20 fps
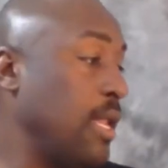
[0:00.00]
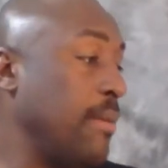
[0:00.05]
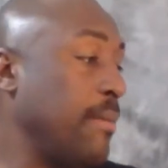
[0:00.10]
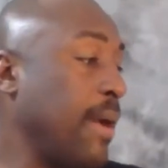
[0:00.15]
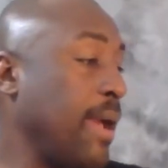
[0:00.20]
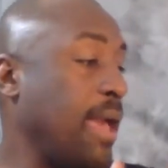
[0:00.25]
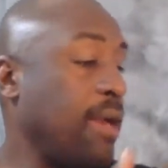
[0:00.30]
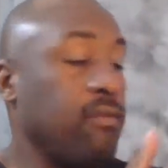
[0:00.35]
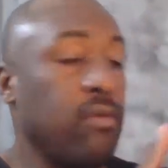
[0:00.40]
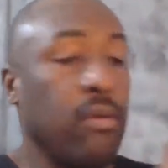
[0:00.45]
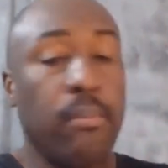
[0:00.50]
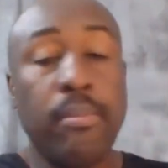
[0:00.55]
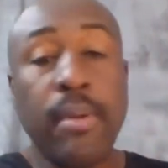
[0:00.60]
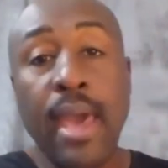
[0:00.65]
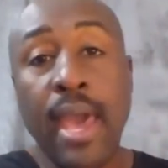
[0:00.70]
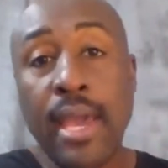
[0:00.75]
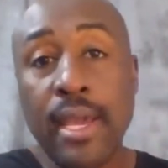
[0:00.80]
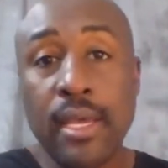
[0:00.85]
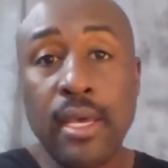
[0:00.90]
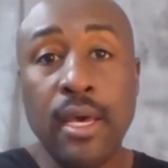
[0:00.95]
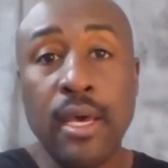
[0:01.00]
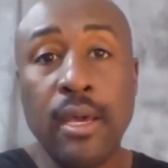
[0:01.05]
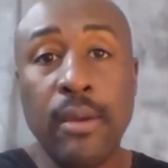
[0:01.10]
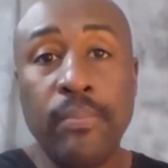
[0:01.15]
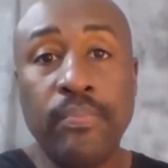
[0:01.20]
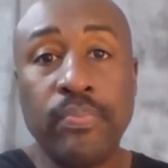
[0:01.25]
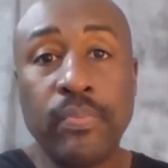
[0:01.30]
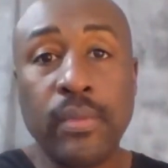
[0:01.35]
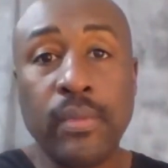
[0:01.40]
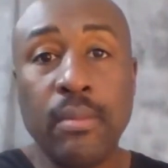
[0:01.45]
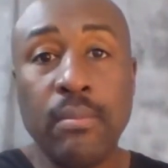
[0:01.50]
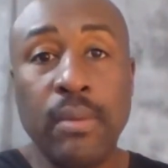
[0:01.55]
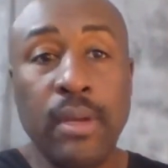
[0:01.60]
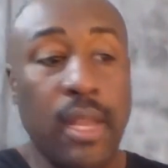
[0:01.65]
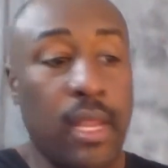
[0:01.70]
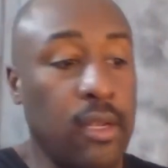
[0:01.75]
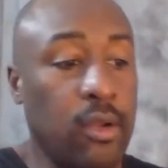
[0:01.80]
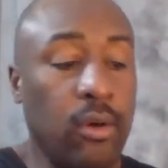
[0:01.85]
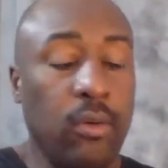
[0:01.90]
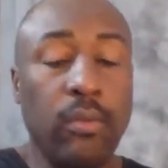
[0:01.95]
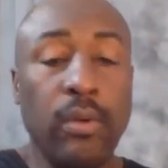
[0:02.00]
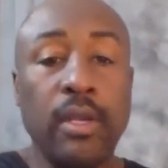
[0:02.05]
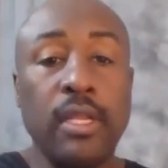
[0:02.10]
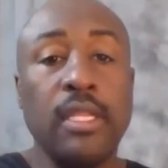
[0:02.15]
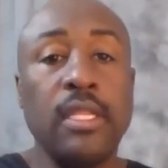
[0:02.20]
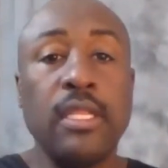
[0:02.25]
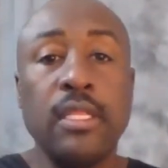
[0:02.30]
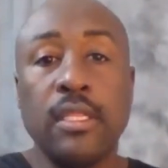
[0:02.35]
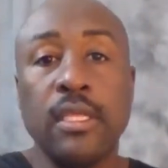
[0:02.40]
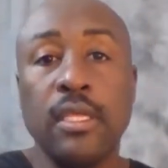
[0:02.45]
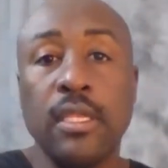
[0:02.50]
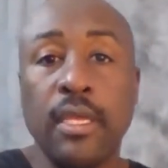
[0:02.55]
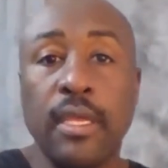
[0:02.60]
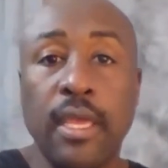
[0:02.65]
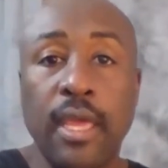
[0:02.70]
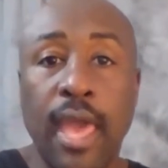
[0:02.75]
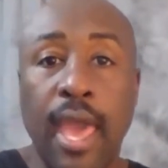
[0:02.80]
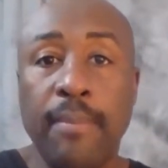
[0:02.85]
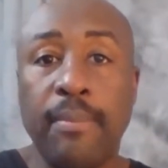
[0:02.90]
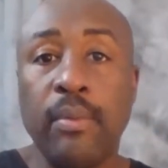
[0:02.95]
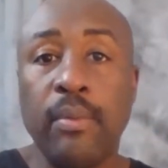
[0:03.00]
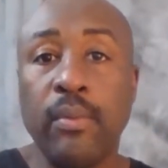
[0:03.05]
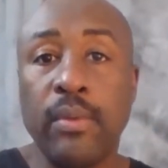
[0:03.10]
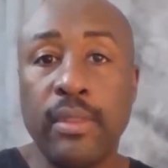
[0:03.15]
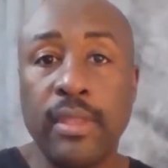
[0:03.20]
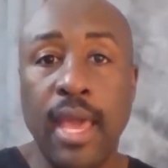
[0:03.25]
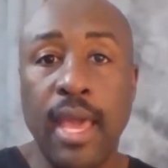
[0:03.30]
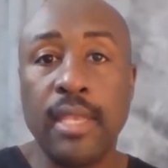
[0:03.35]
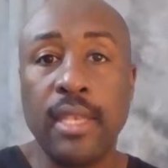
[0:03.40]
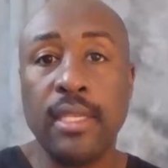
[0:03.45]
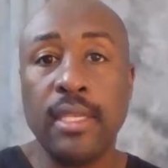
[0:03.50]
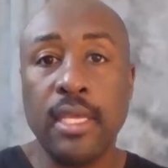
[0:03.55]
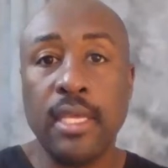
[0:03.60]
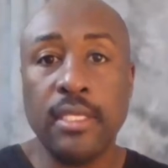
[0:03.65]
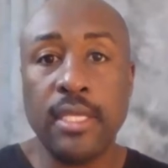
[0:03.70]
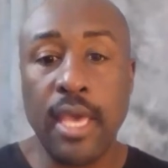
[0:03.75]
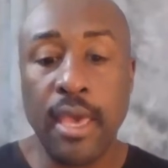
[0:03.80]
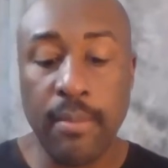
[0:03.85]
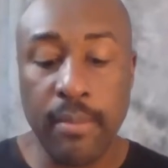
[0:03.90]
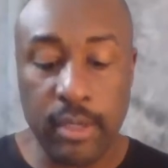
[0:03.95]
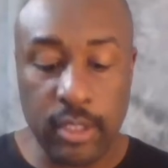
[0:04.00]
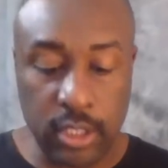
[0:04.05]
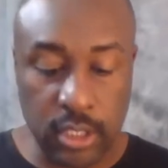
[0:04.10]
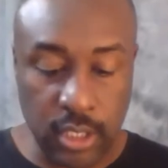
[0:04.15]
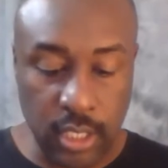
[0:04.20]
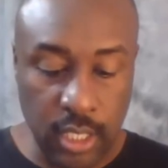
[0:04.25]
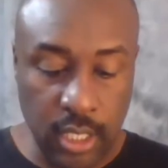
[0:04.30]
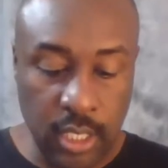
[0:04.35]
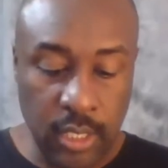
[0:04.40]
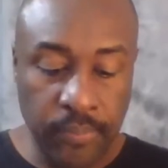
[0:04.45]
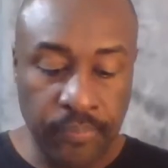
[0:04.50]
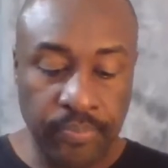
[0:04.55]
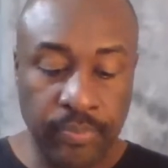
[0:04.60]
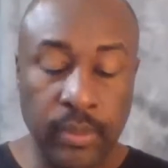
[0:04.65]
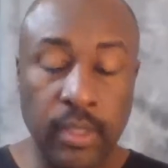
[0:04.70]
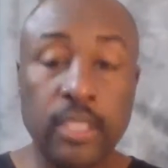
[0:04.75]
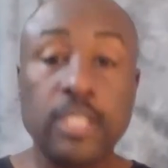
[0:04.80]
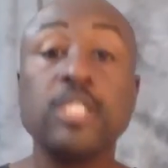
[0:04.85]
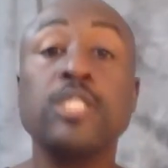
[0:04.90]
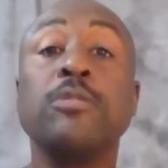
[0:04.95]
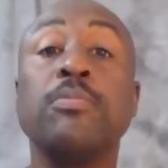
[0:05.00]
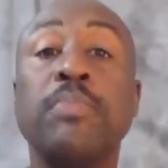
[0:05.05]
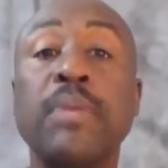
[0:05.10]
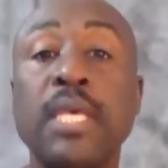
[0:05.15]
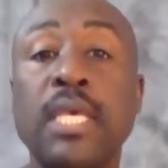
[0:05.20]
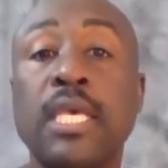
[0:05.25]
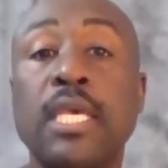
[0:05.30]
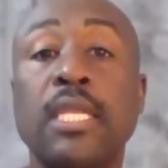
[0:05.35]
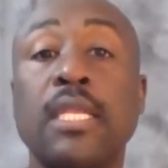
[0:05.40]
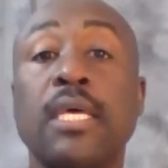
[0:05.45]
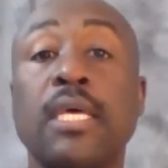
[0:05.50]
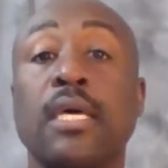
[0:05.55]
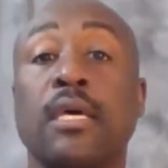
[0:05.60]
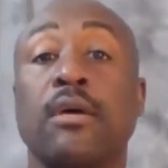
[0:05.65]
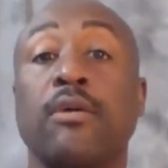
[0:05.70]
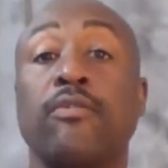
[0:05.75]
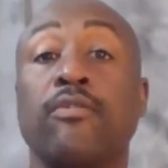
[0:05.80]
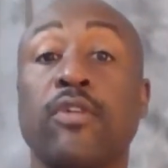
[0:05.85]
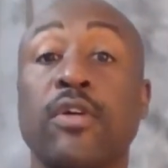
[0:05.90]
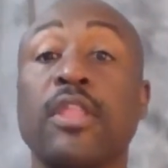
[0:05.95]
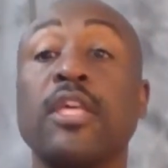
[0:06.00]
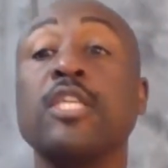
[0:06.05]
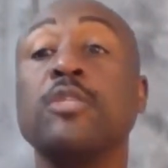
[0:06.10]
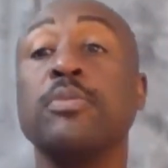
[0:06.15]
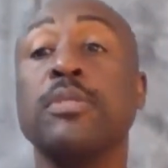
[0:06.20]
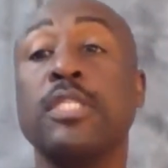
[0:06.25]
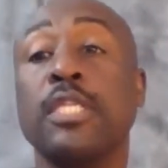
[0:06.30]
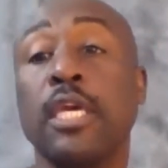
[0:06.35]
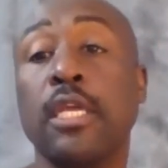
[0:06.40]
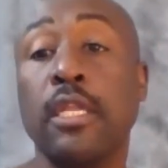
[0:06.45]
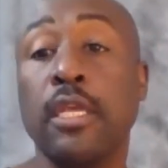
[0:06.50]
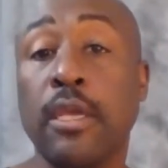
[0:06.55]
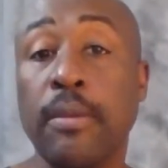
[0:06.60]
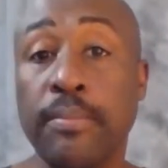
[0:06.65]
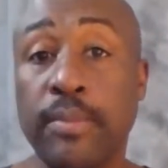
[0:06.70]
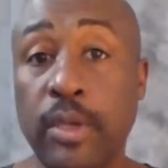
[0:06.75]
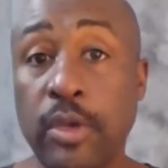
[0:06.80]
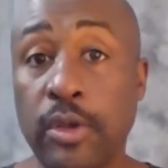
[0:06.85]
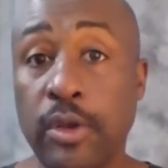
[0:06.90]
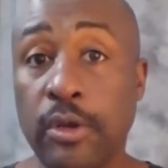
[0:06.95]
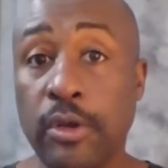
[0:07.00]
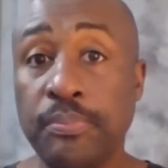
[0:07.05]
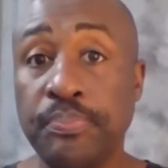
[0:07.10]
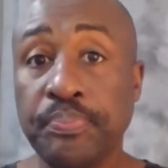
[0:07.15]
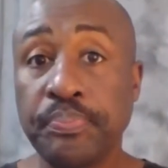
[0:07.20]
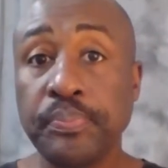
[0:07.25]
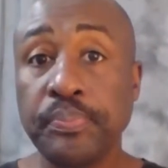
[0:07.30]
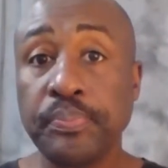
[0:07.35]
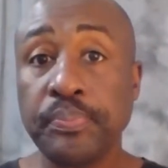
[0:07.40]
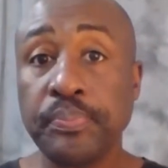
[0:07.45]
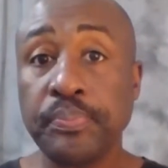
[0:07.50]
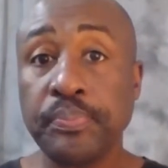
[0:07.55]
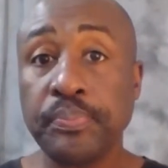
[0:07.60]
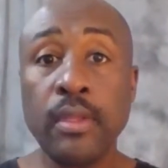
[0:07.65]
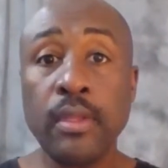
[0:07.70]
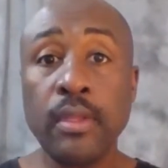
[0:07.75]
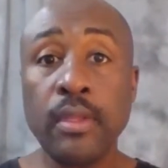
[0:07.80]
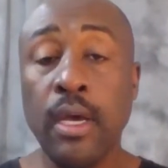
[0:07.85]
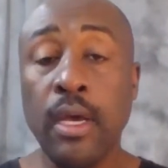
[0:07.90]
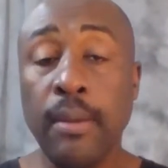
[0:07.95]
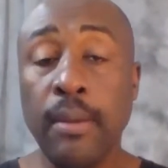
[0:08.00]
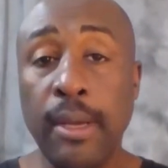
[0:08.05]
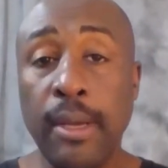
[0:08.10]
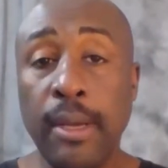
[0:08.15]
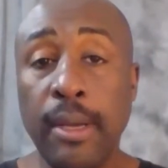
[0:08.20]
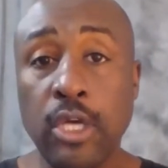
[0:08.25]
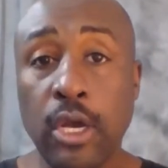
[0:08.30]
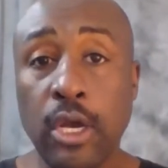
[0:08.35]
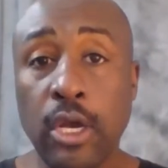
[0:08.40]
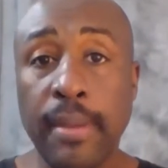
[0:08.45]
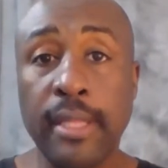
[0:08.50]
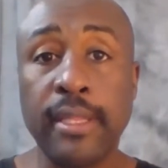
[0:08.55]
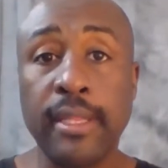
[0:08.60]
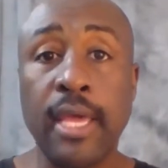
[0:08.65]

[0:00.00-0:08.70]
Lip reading: and I might have a backup, but I don't want anything to happen with that and get damaged. Speed for this particular computer, I'll